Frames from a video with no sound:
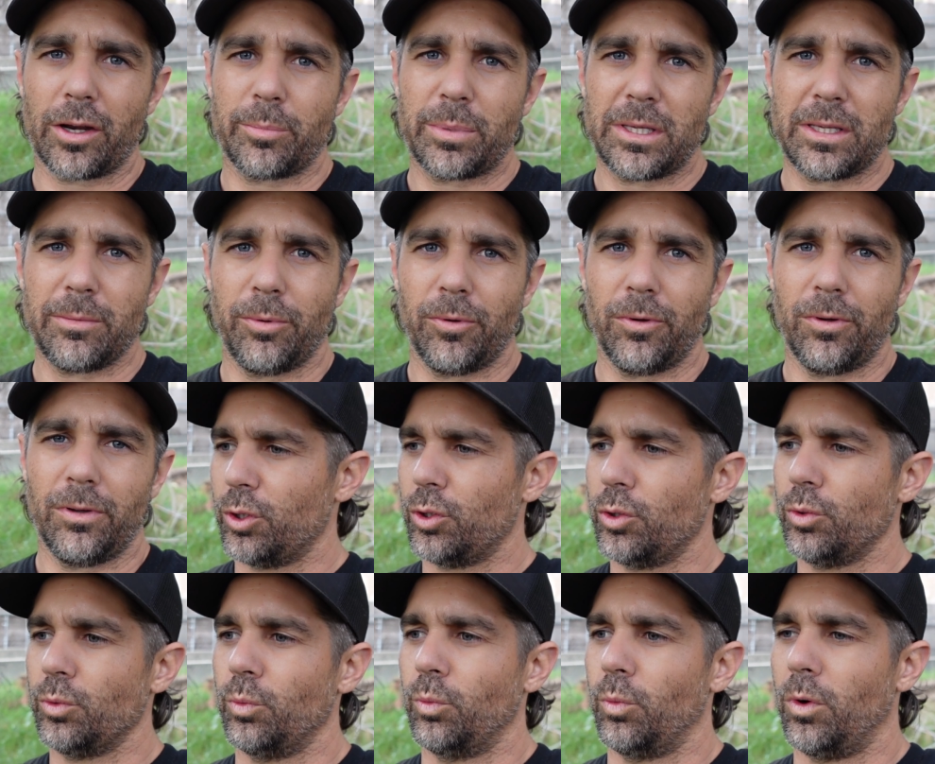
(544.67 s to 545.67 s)
of people
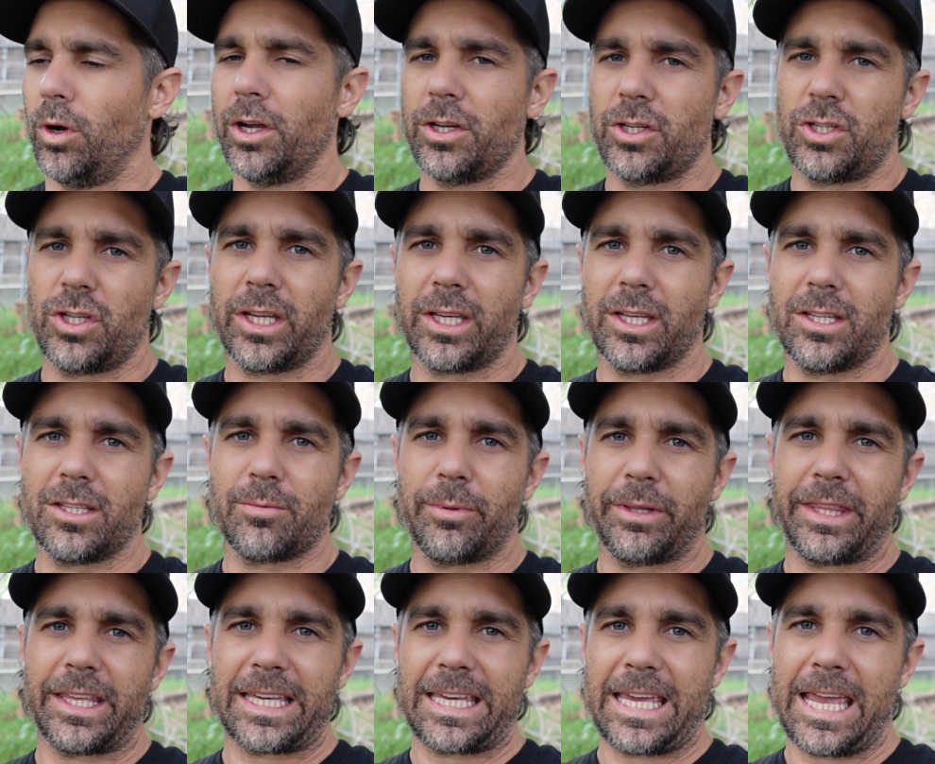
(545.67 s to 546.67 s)
who want chickens but
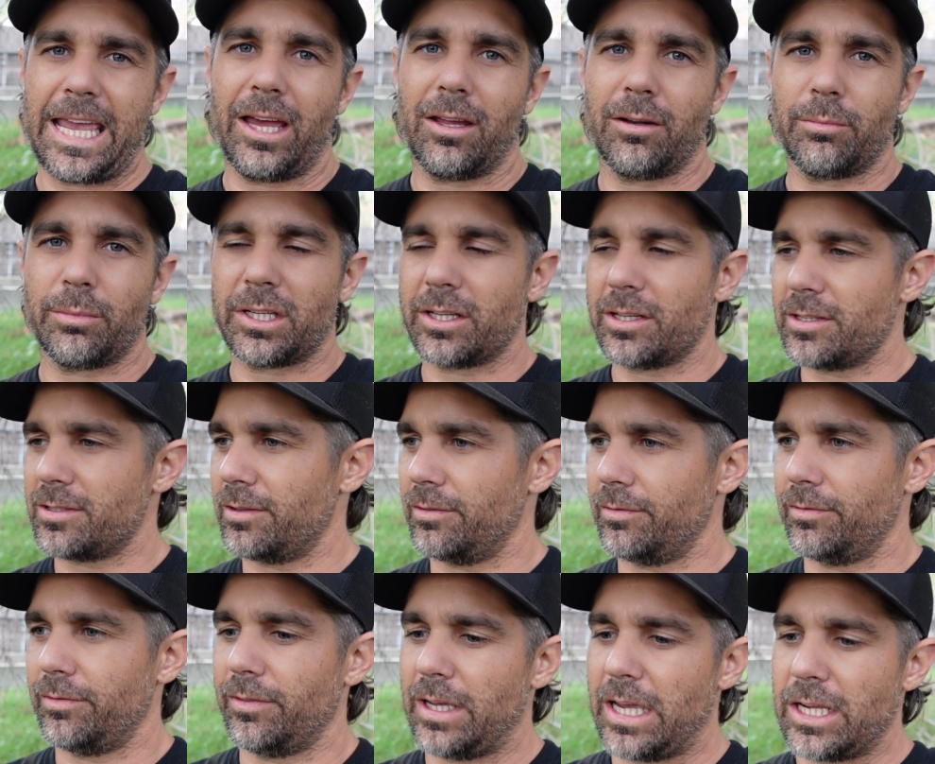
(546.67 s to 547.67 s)
they can't because of
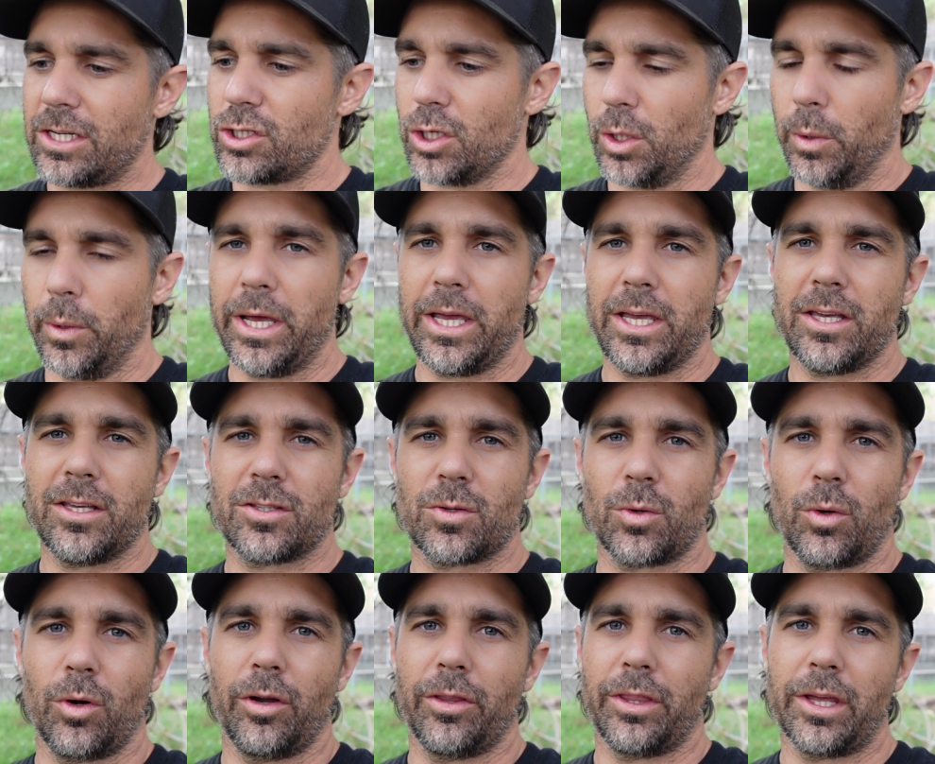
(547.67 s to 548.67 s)
HOAs
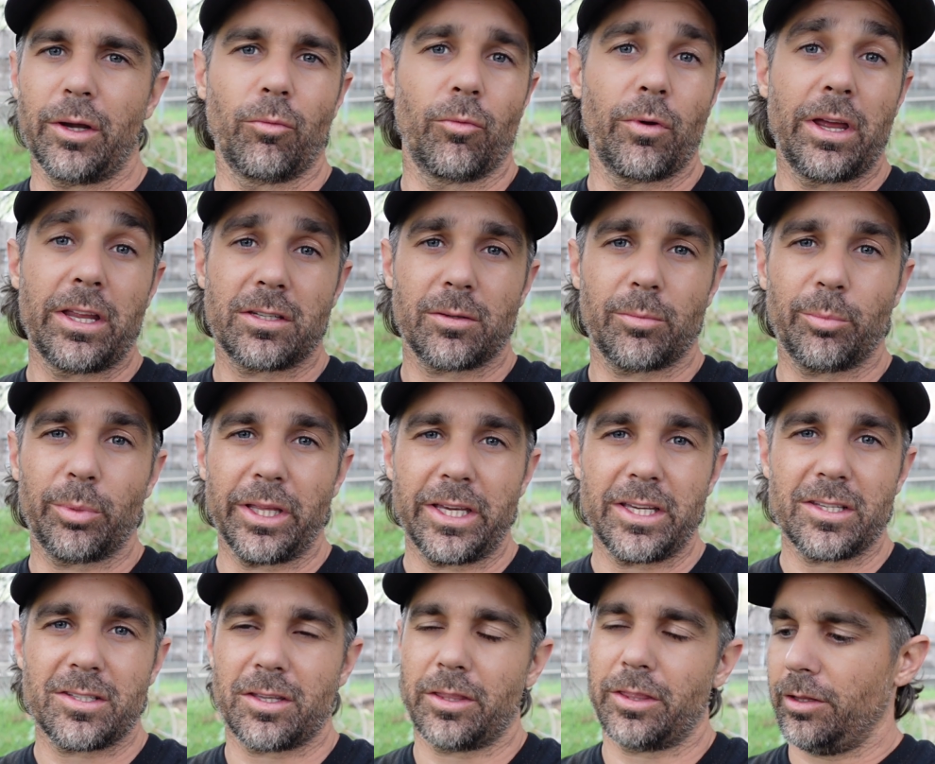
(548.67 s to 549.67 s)
or they rent a
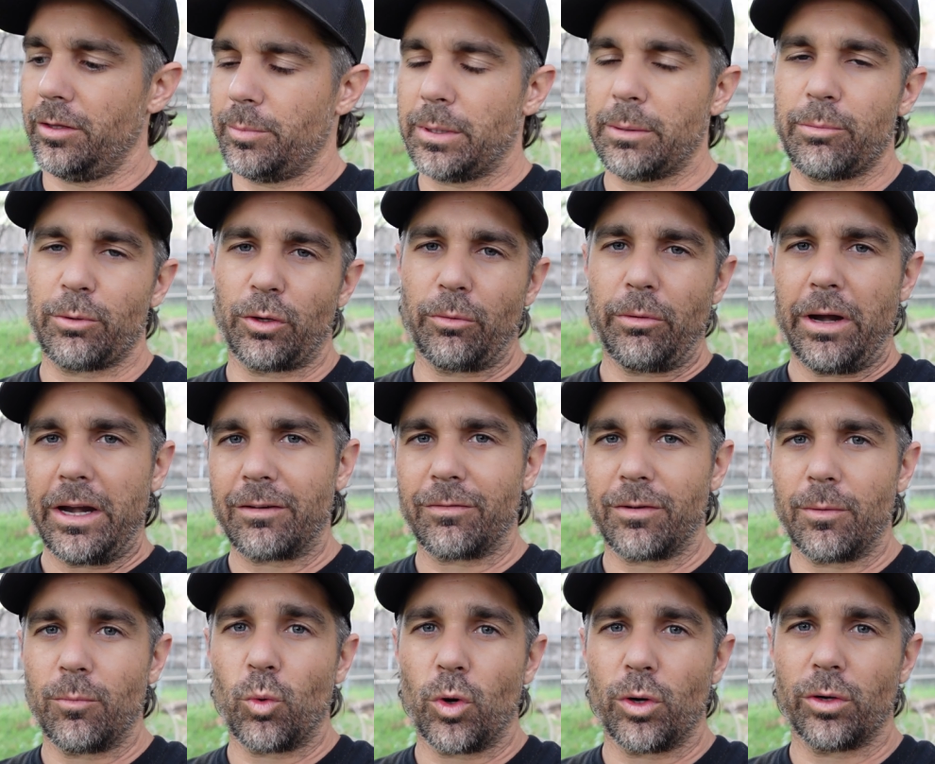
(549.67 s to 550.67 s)
place and the people they're renting
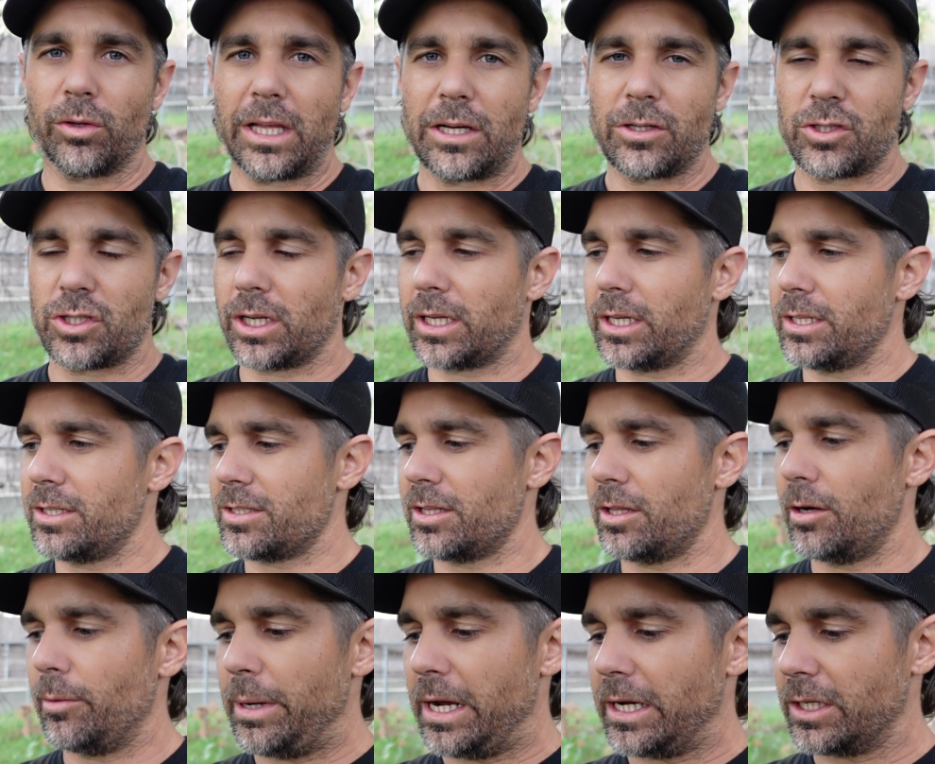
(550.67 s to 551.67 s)
from won't allow chickens in
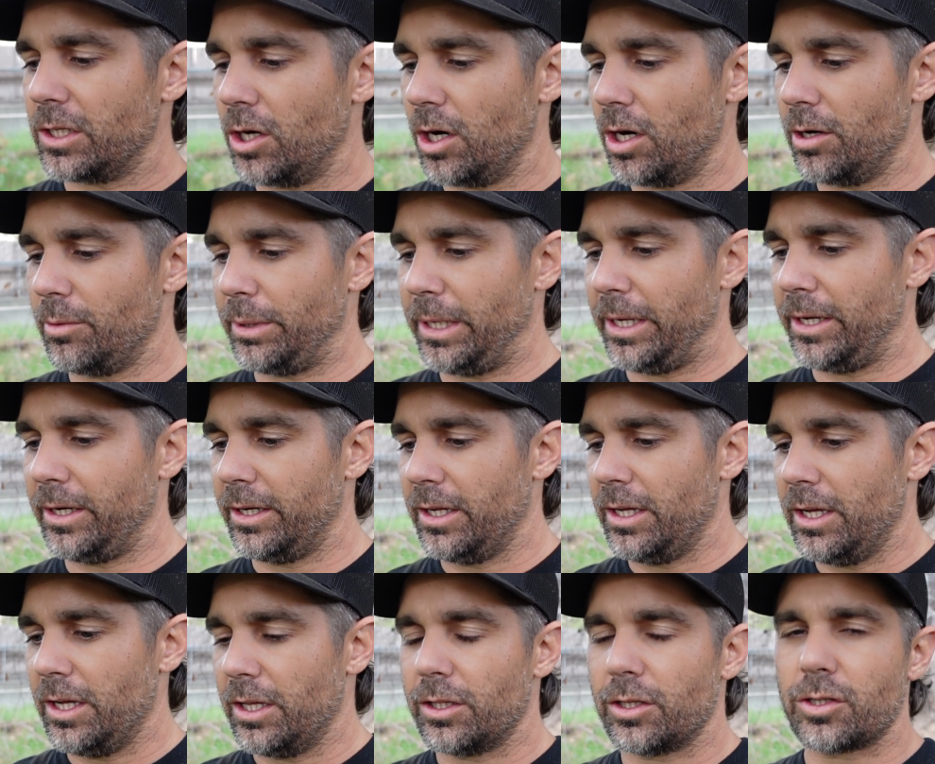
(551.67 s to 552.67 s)
their backyard, but
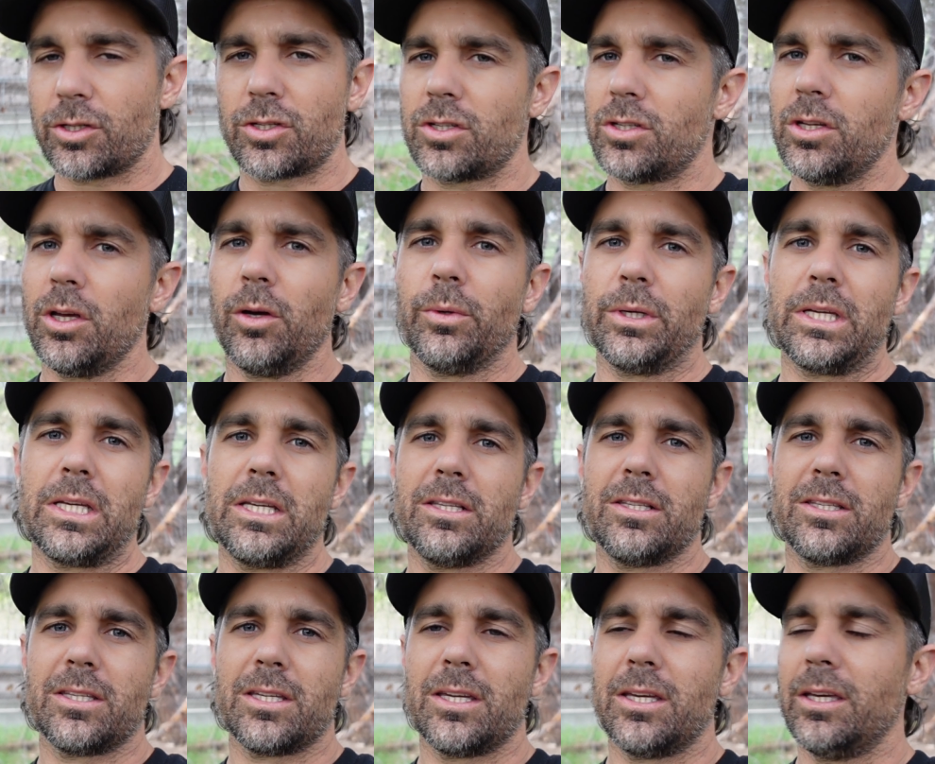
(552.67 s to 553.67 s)
they're so
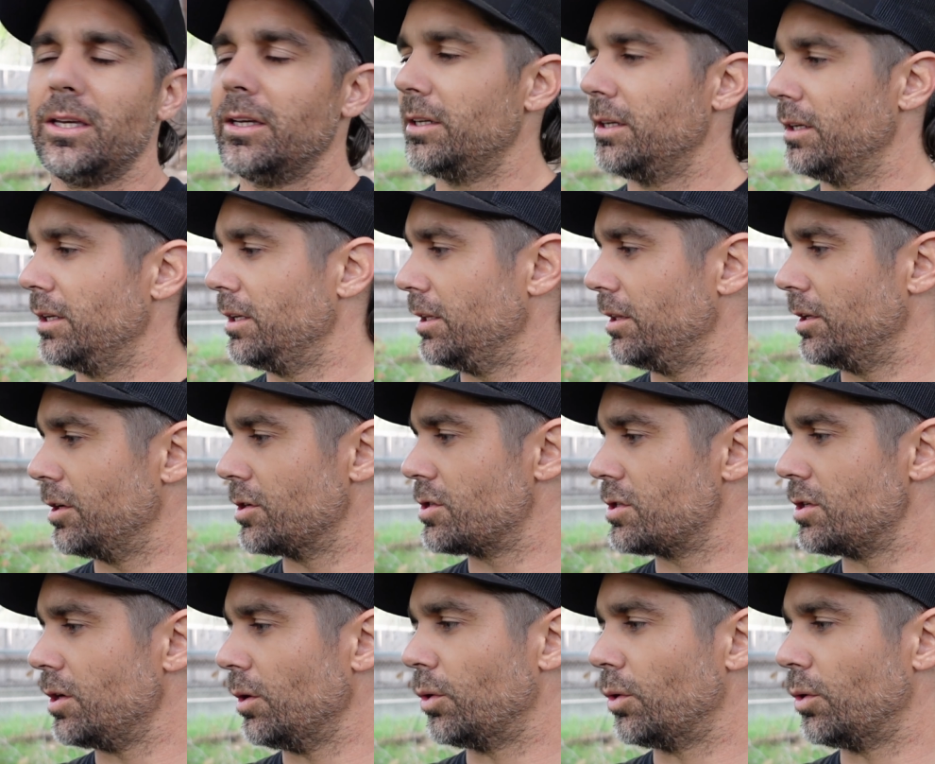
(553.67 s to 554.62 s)
easy. They're so